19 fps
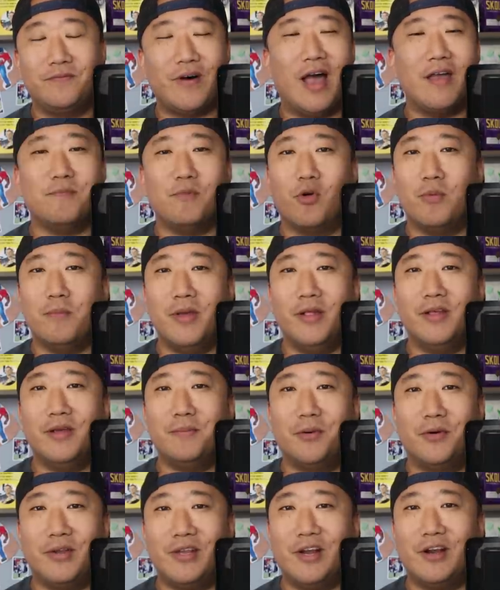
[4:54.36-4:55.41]
$5
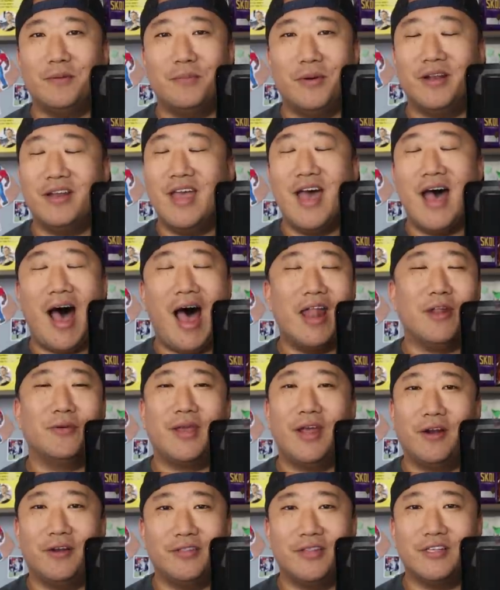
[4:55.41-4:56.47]
million per year, but I don't
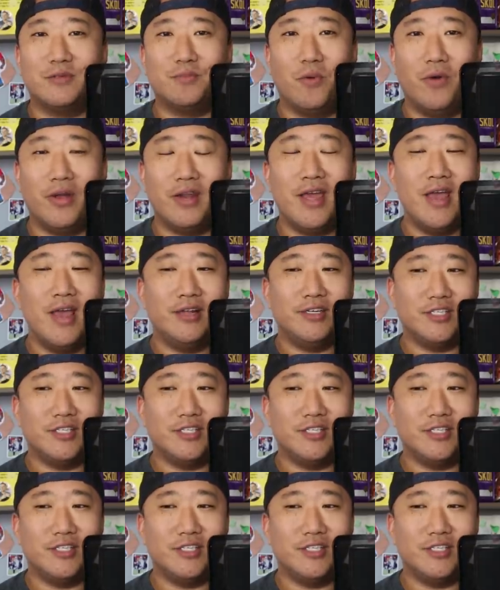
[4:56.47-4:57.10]
care at this point.